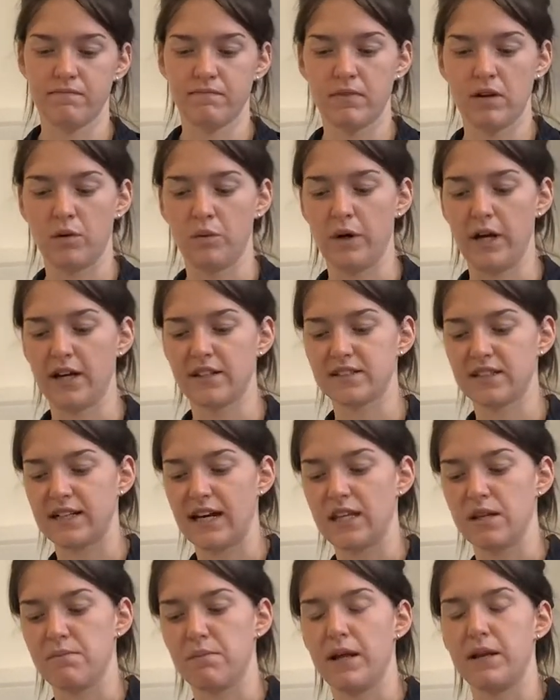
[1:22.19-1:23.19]
It works to get
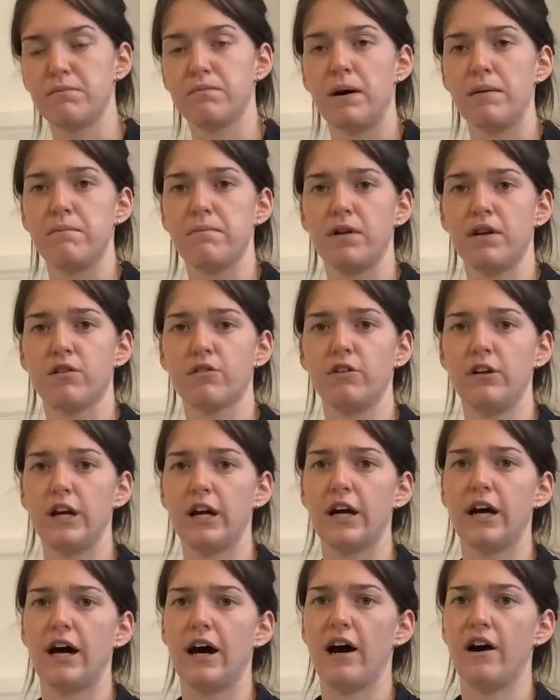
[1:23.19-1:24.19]
the blood pumping through your
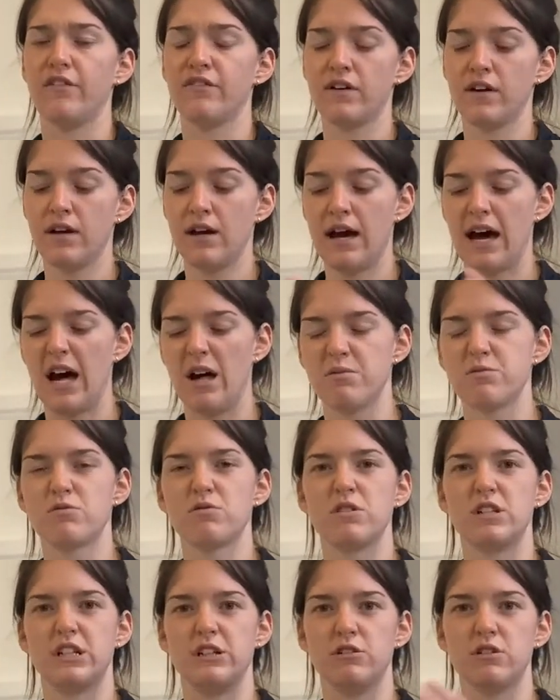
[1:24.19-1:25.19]
calf, helps
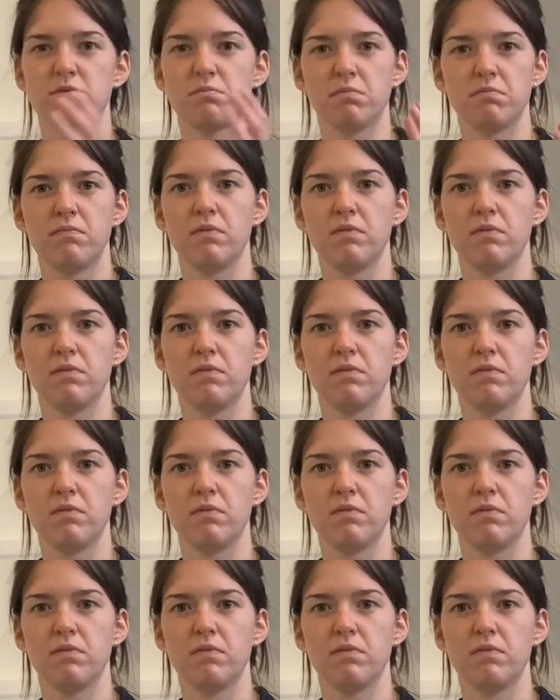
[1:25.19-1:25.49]
reduce